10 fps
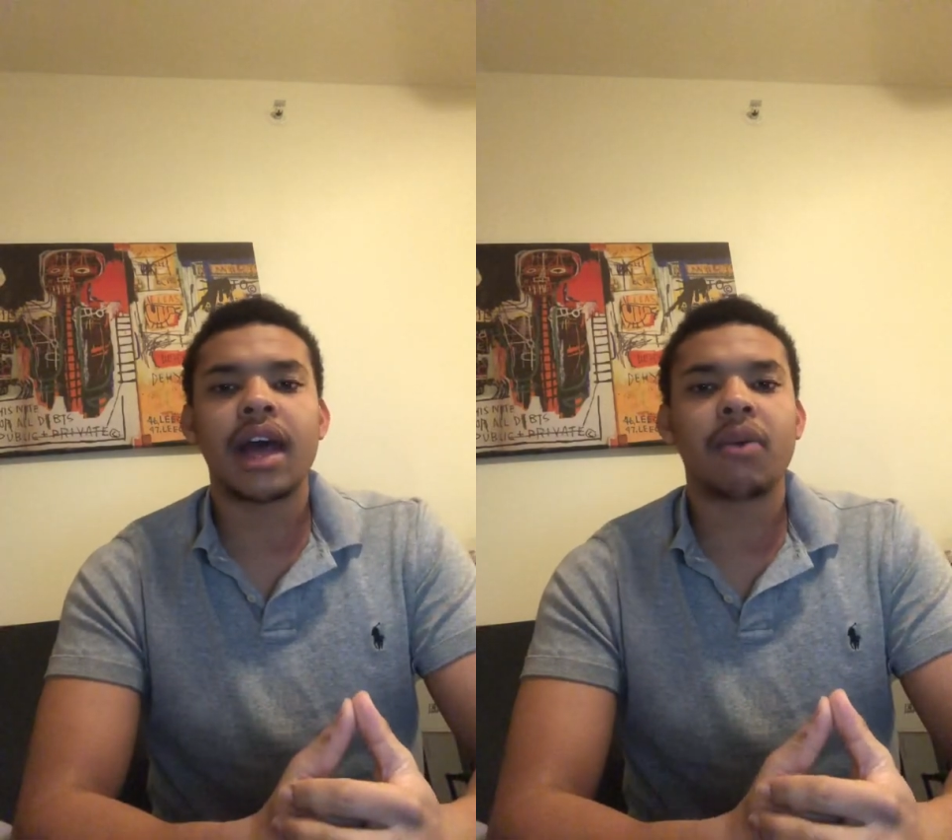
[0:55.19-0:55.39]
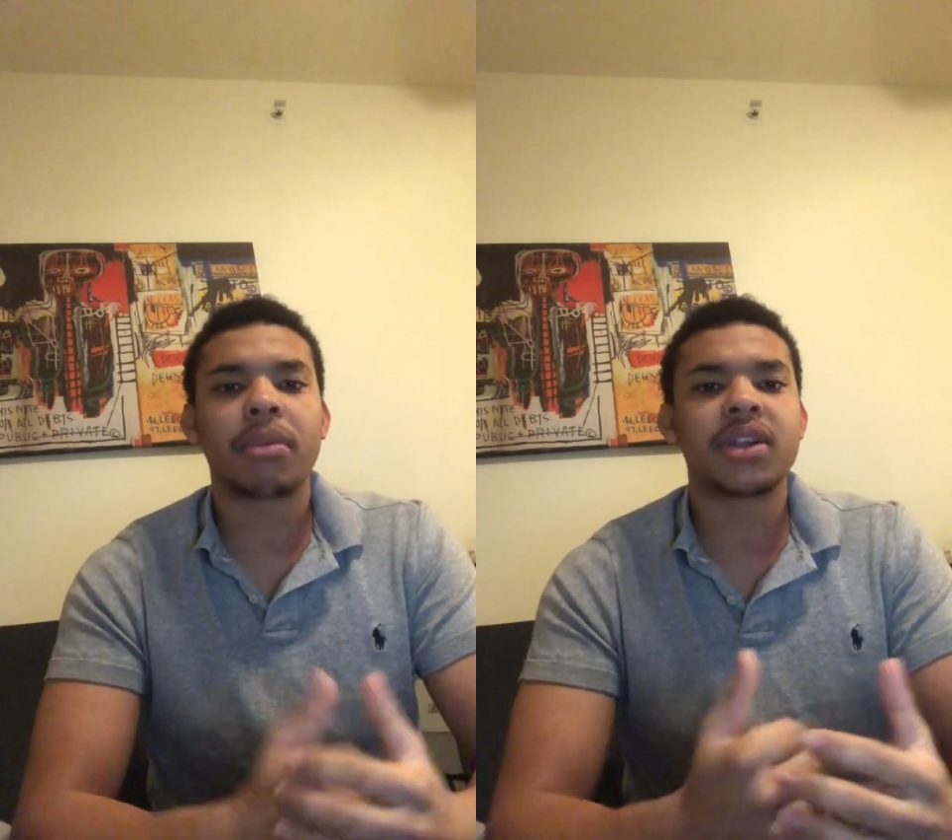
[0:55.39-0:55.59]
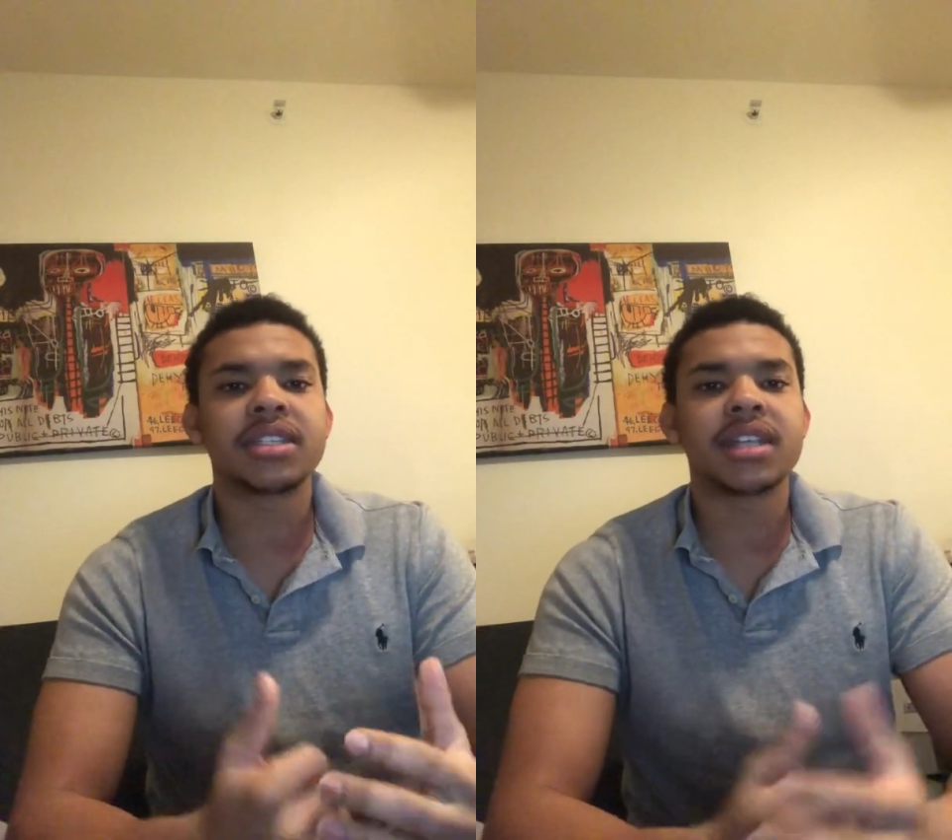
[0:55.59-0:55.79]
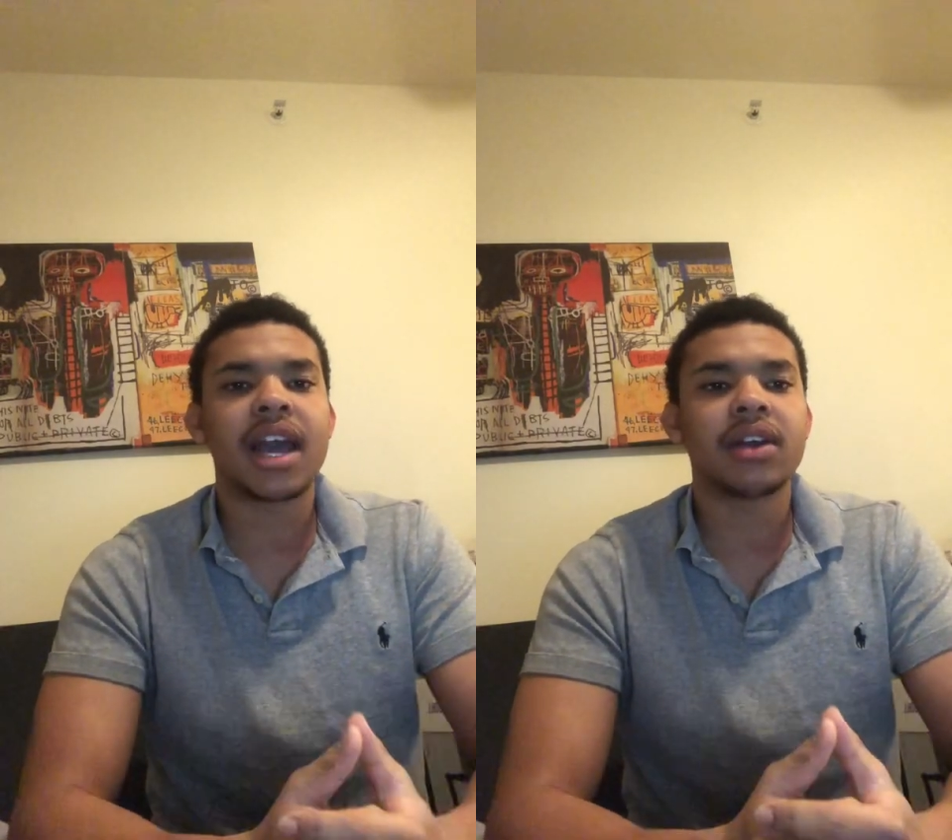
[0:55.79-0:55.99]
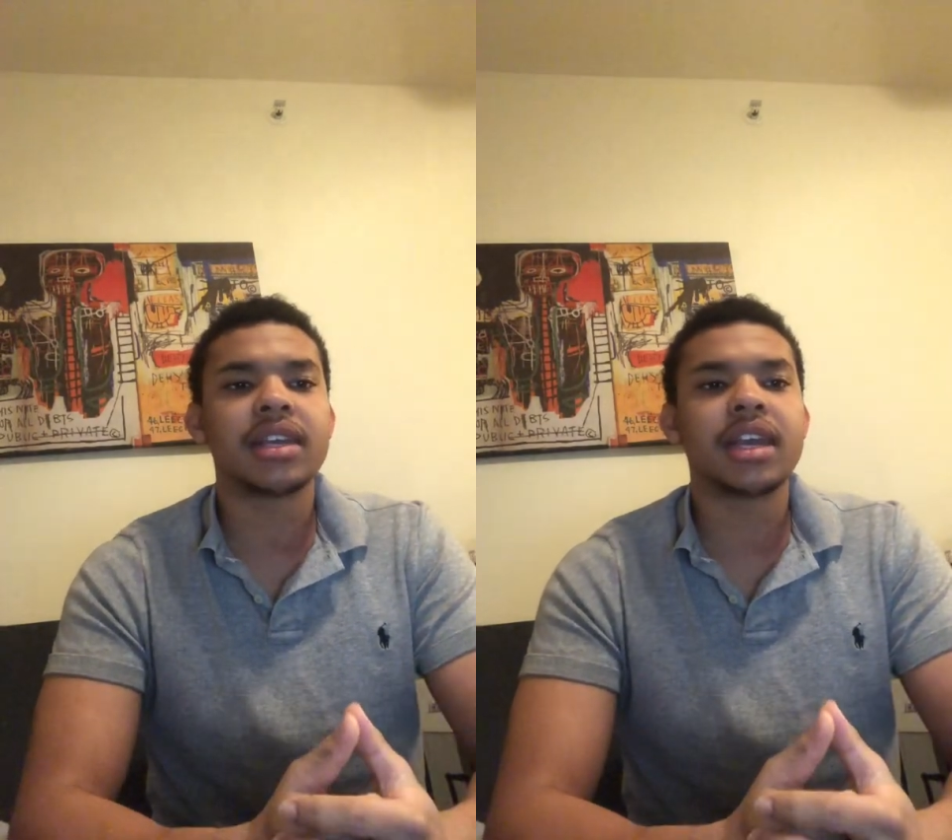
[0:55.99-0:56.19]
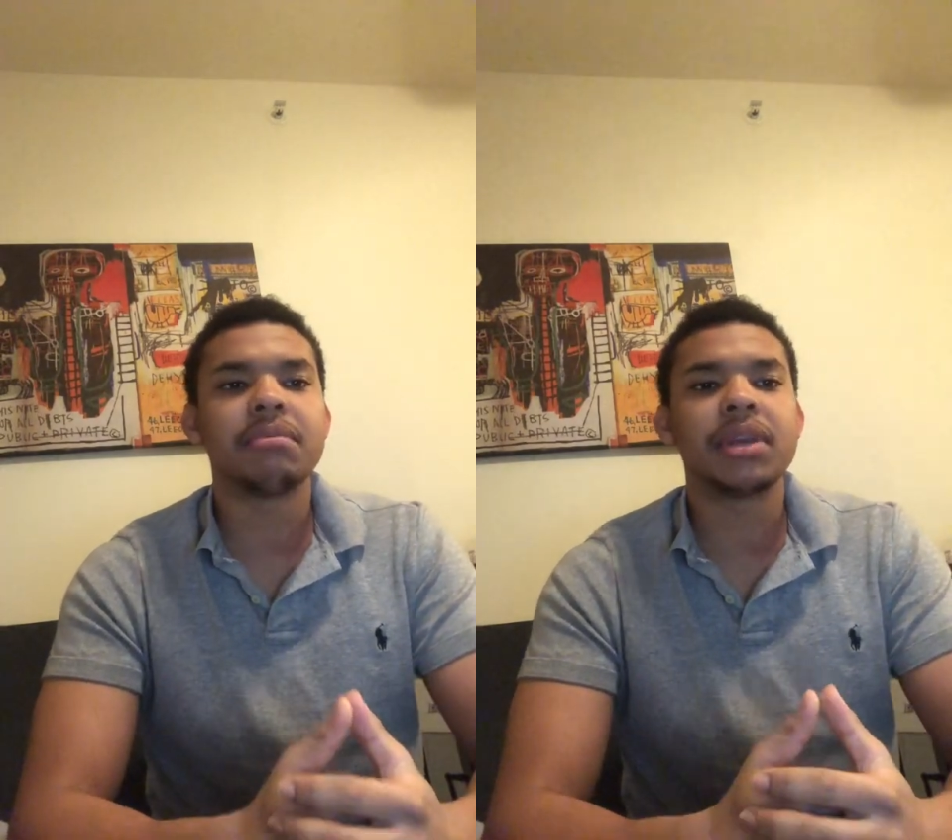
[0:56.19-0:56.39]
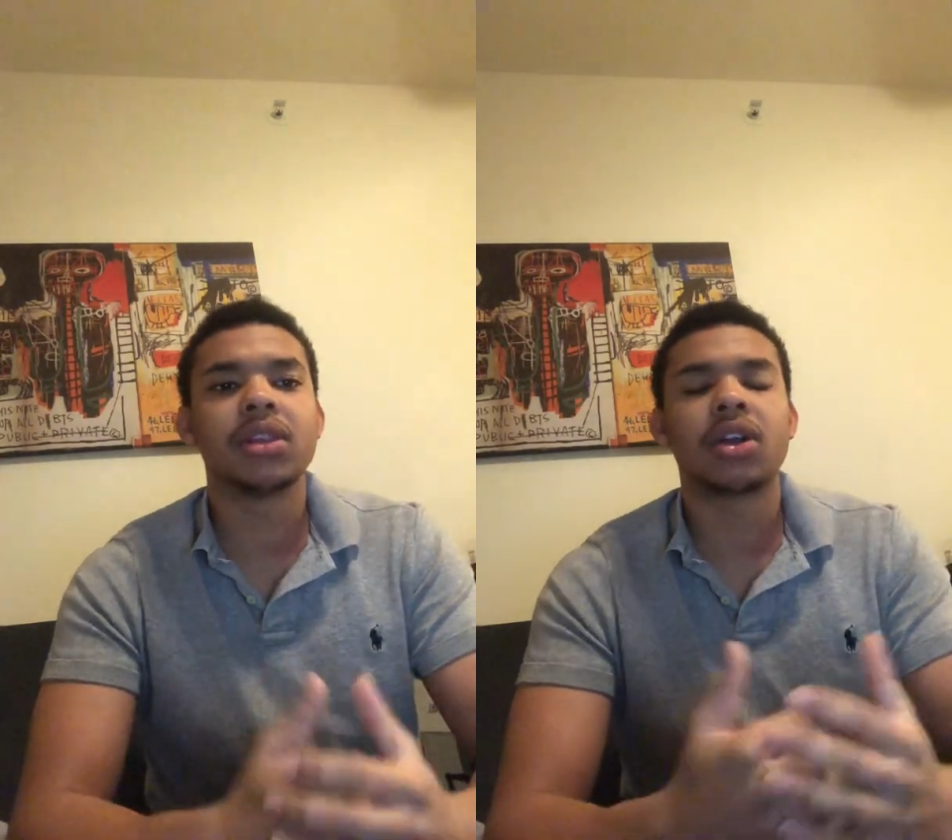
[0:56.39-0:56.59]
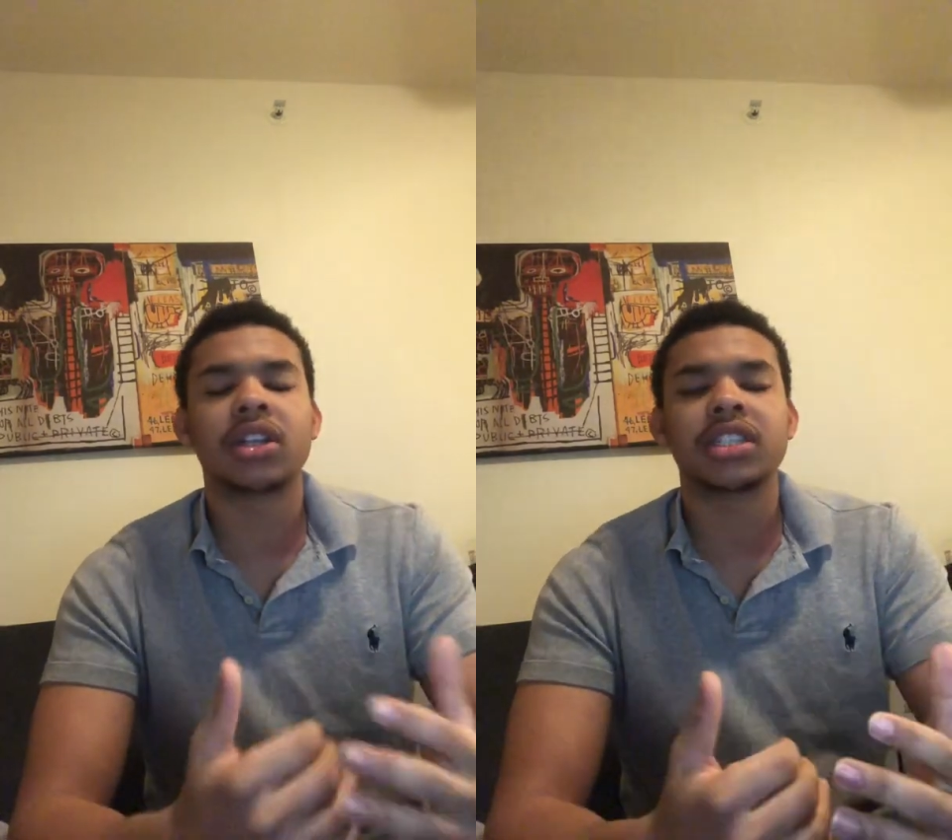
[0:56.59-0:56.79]
how personality can be a
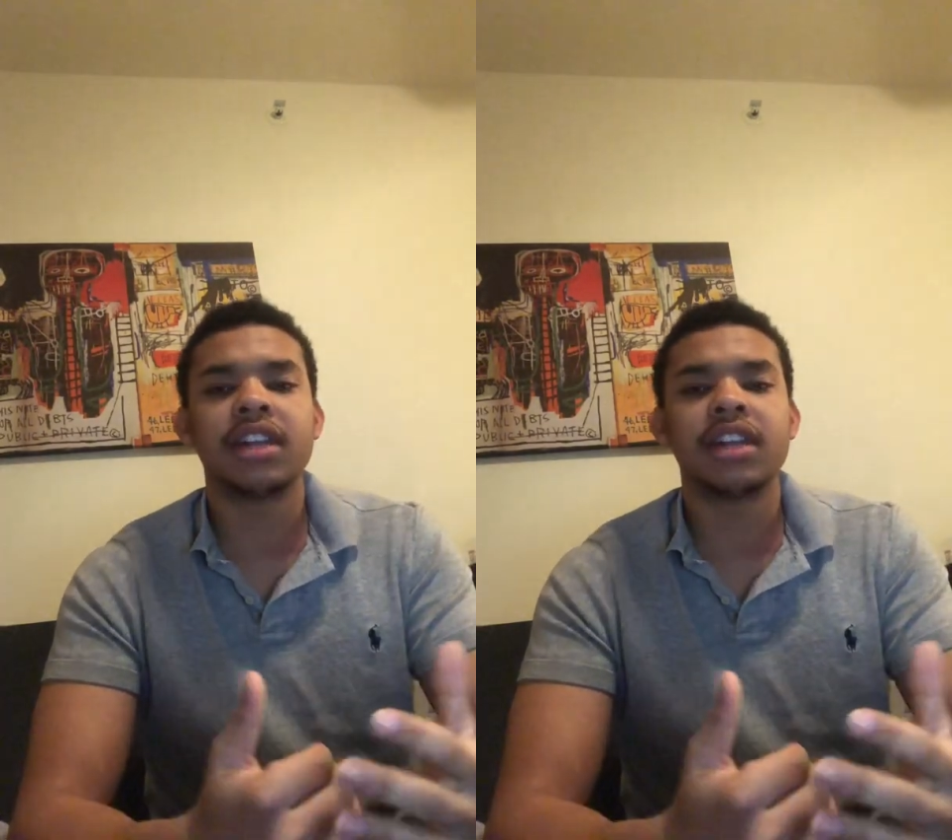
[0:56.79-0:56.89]
large